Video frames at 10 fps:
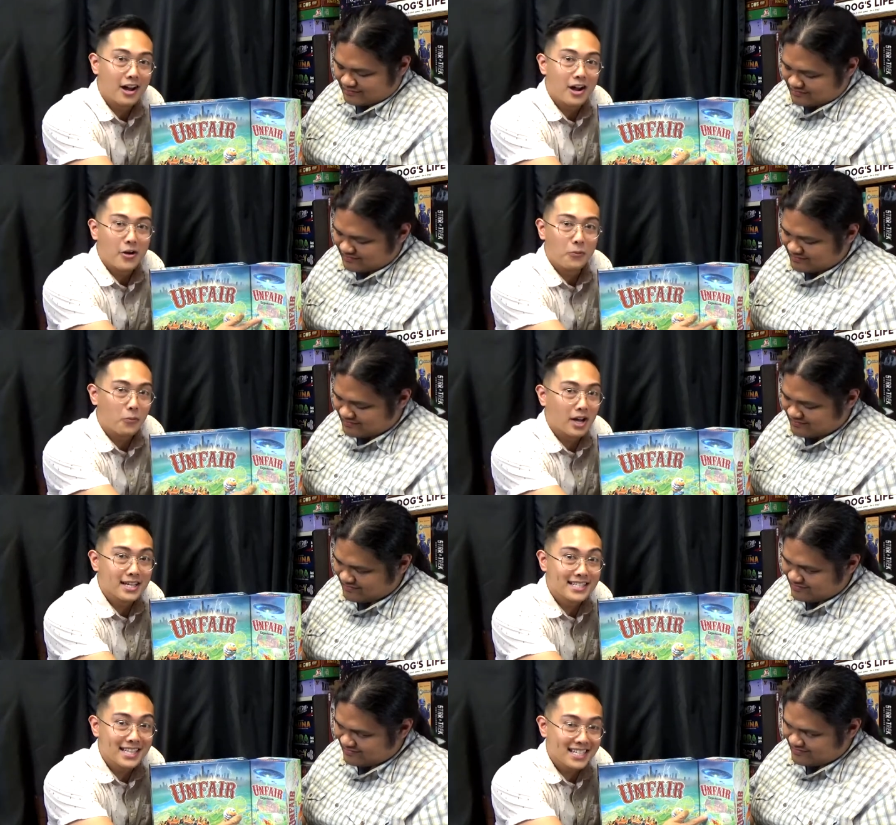Speaker 1: was
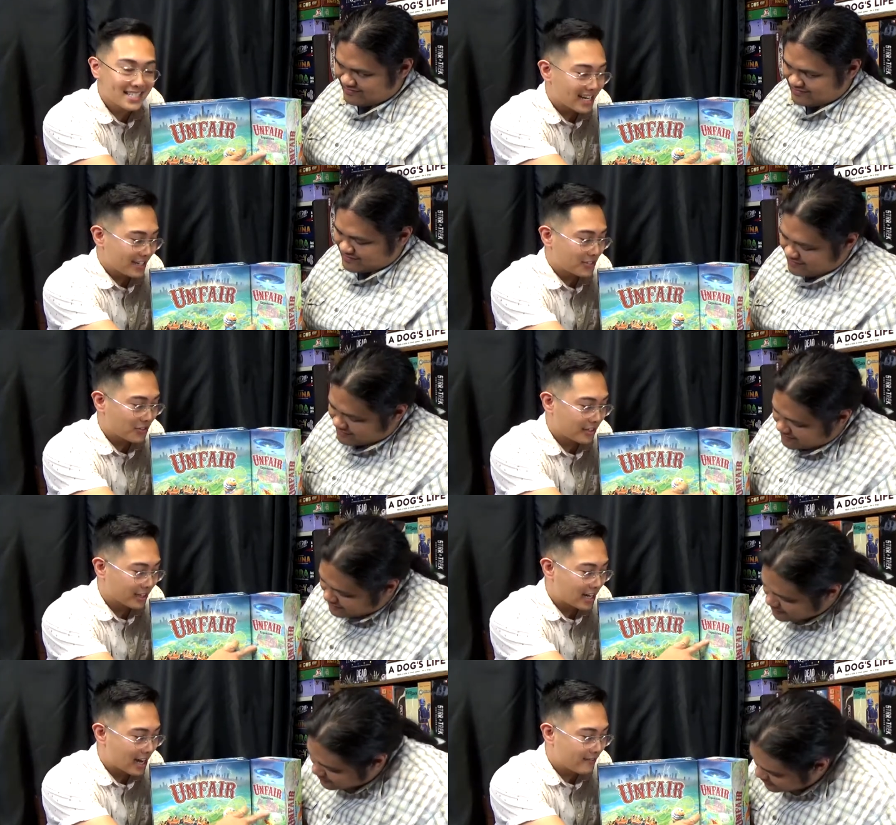this dinosaur on the
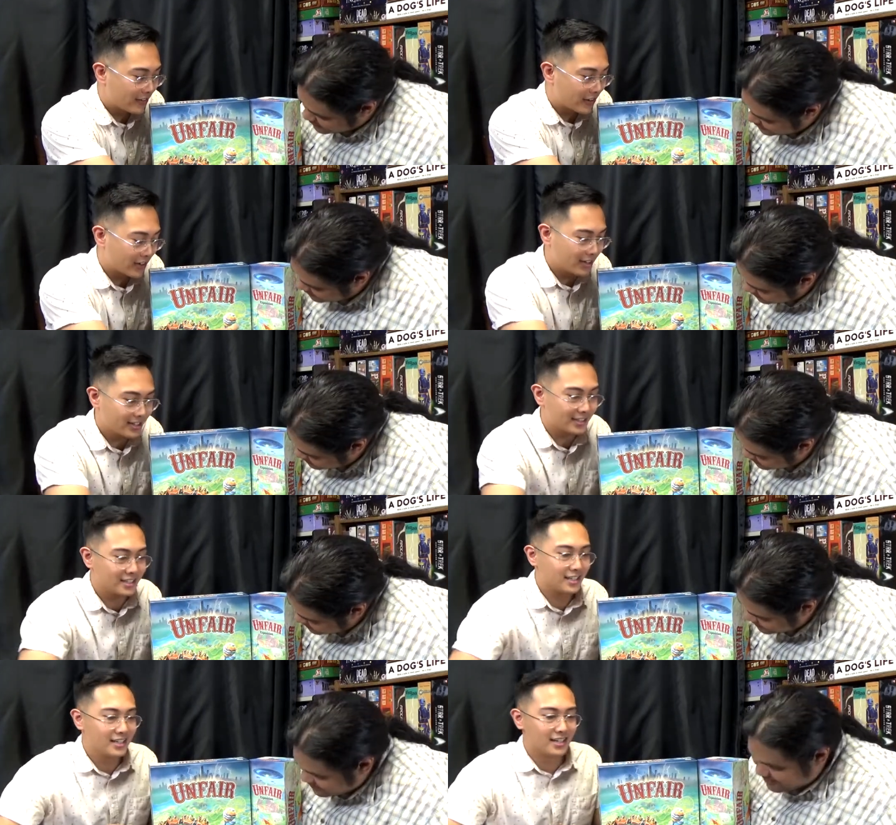cover,
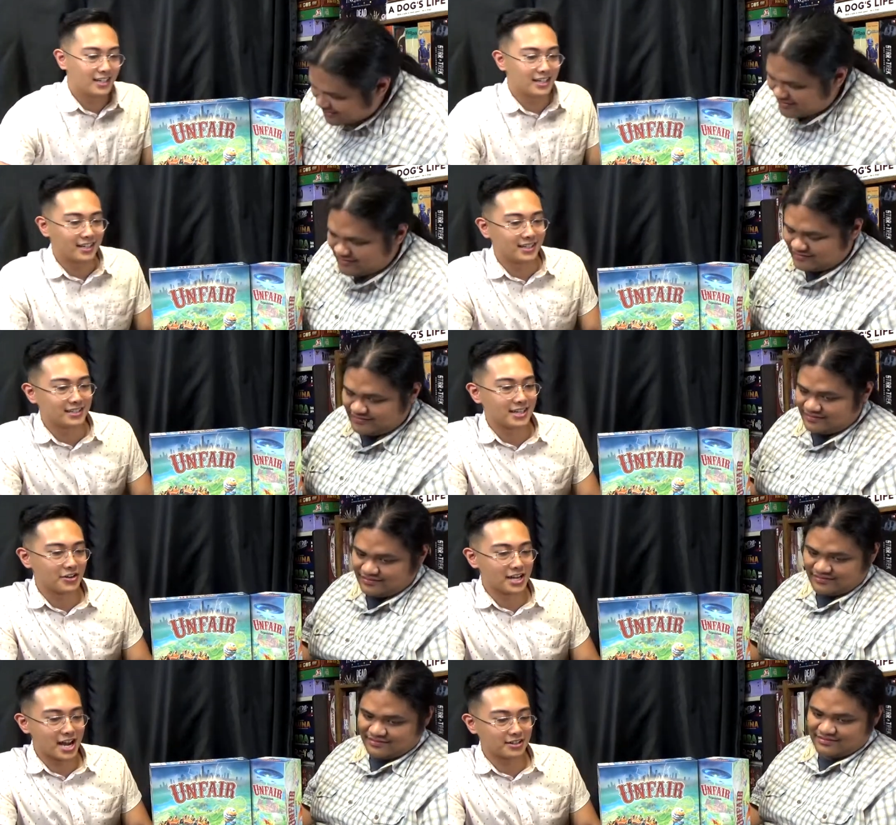
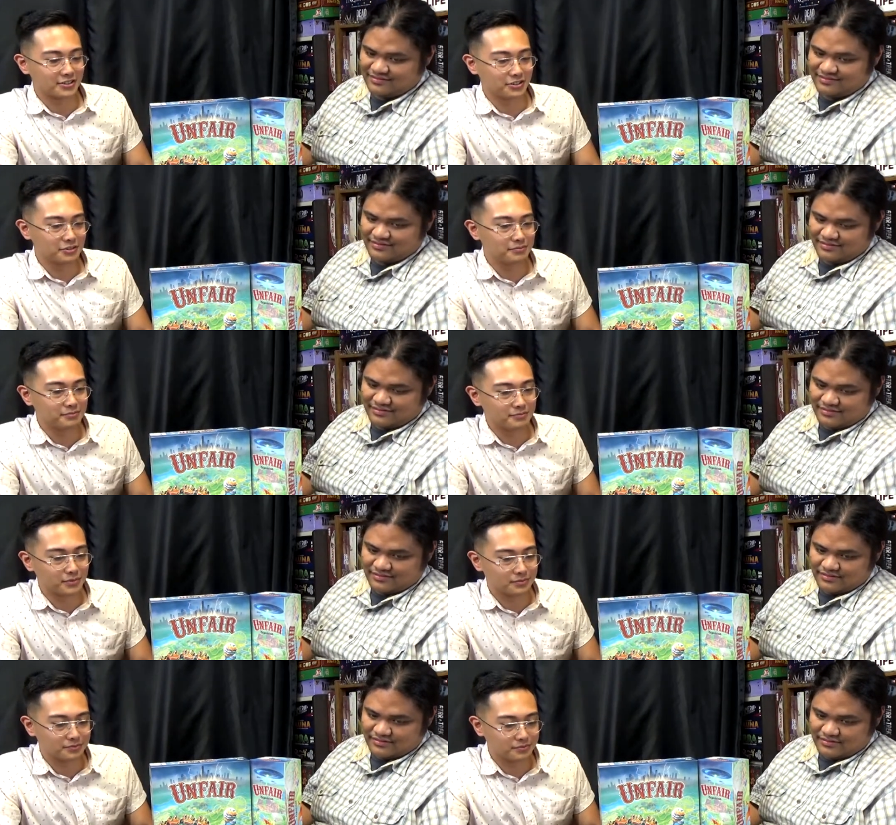pterodactyl,
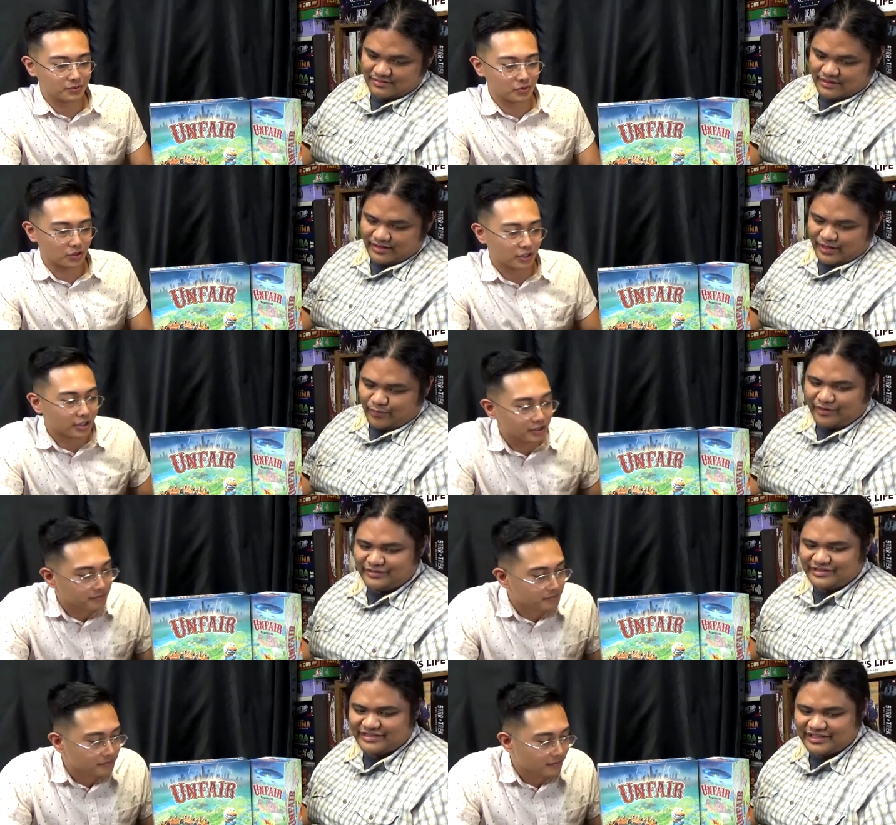or
Speaker 2: well,
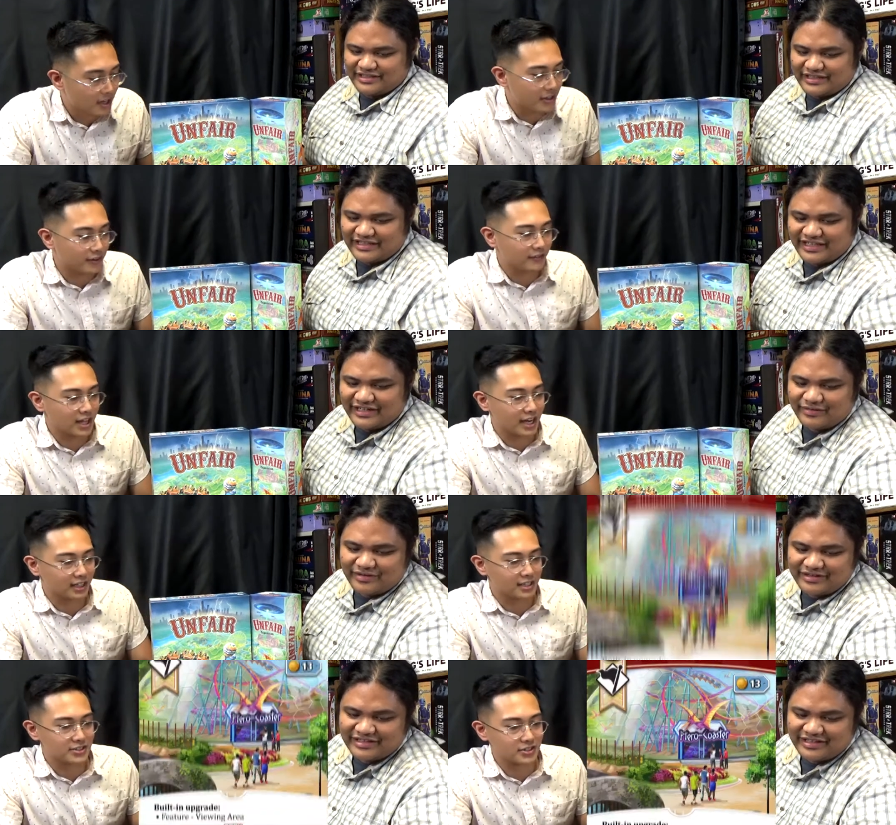there's there's a little one.
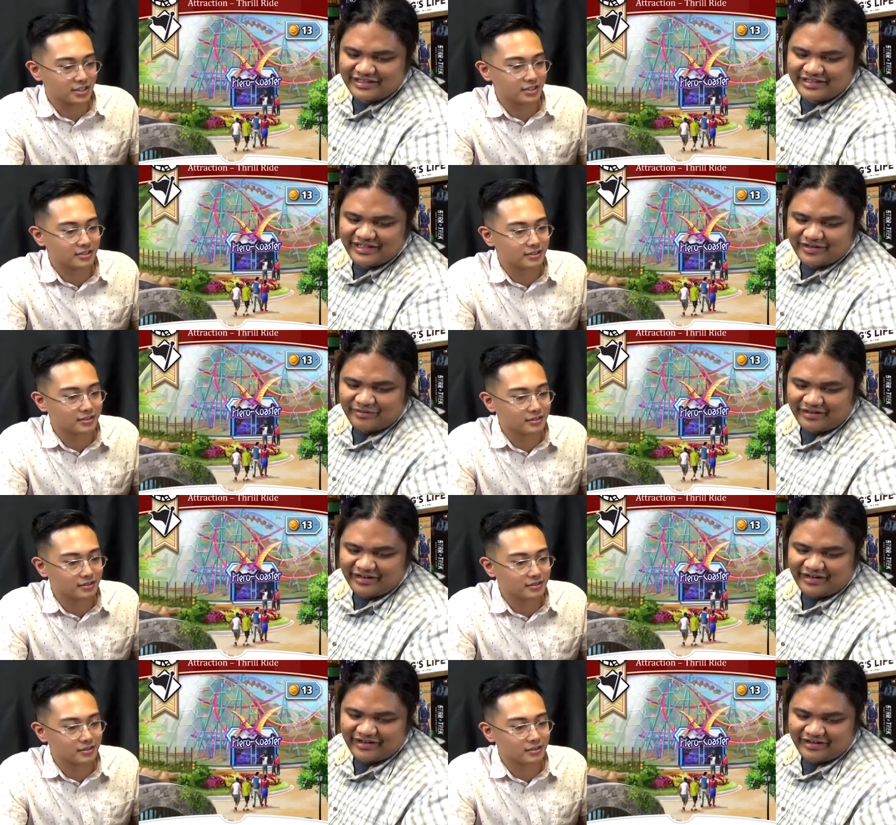Lizard. There's a little one
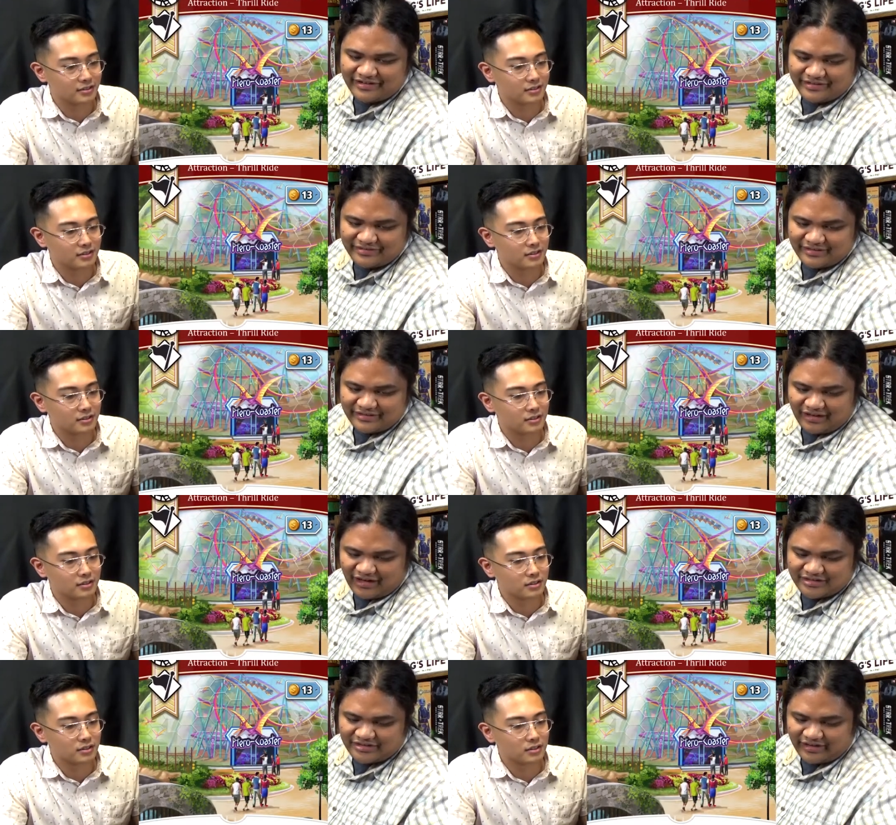here. A little nod
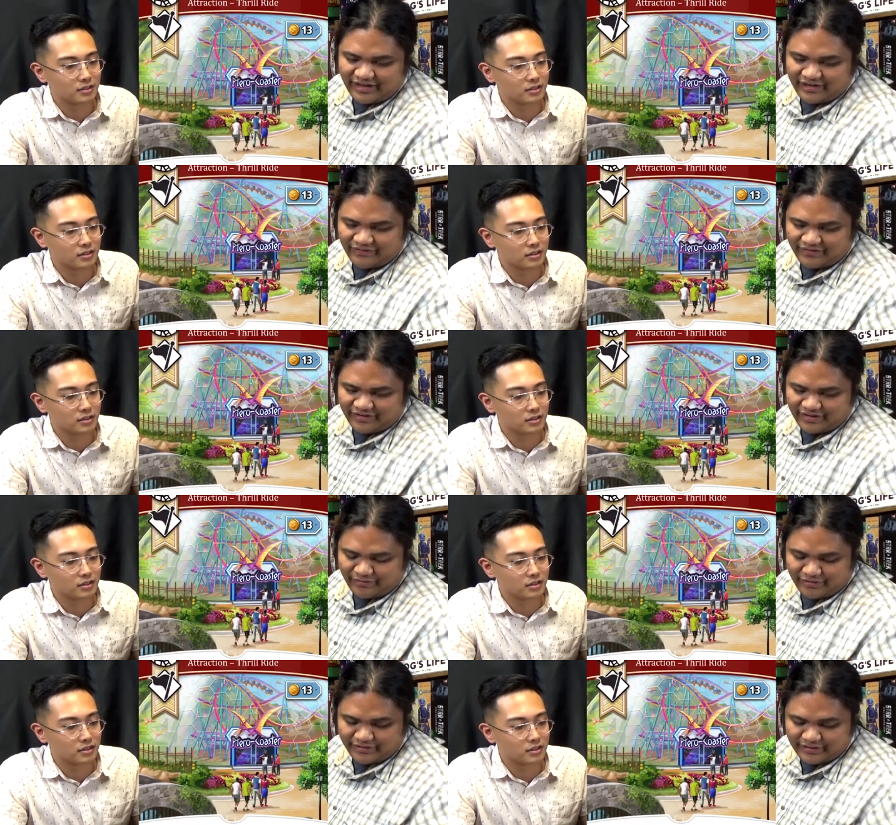to that over here.
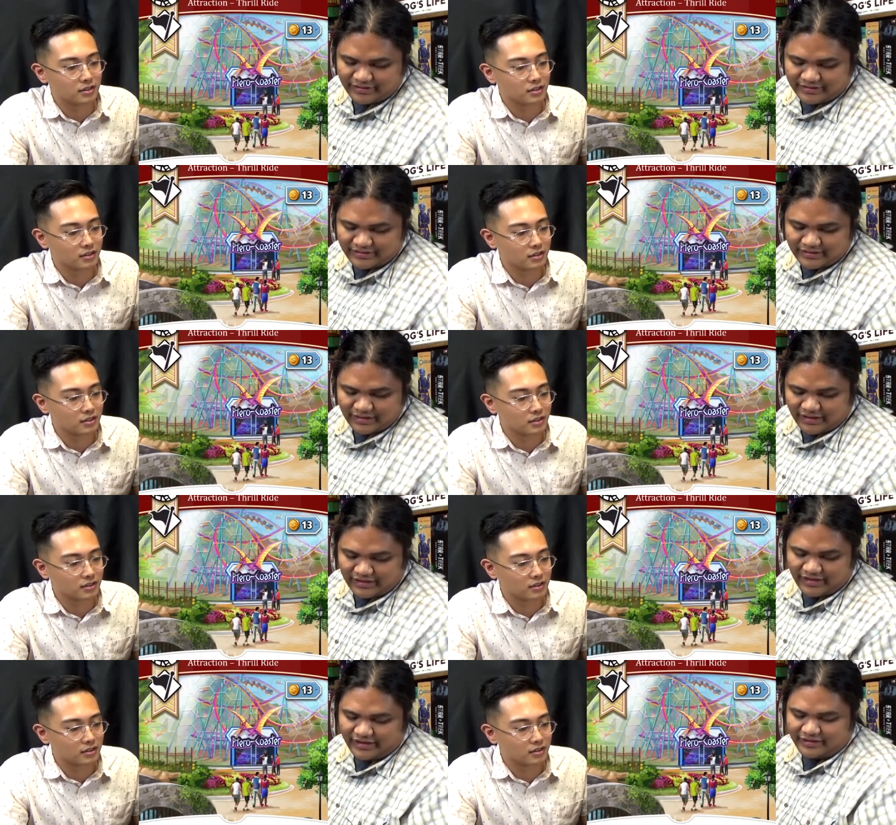Where is it?
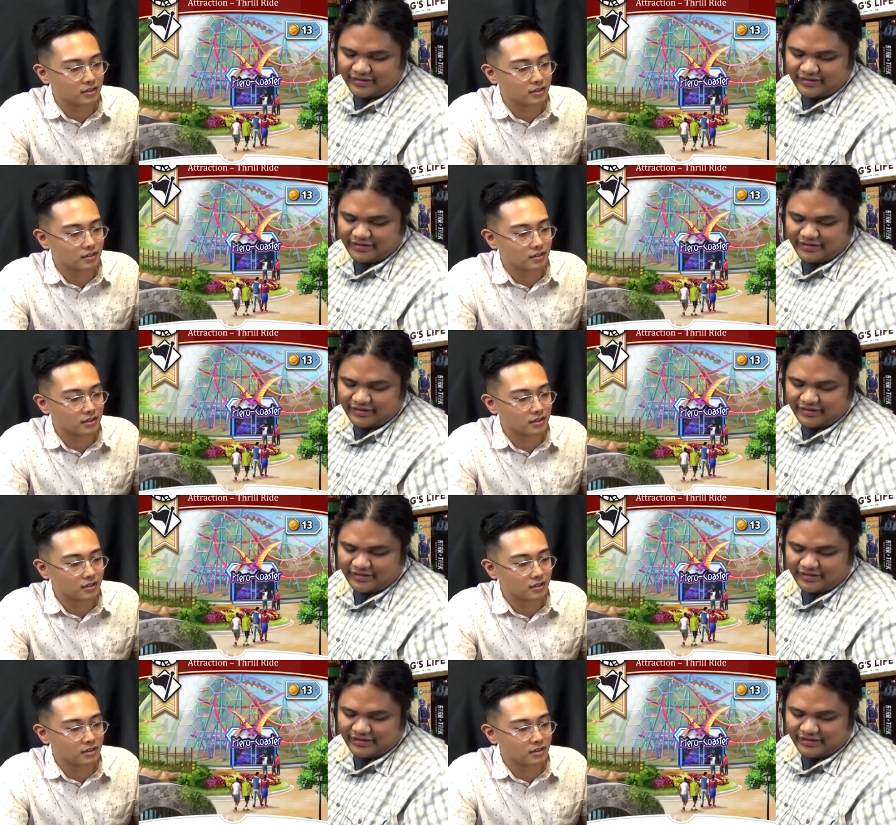There,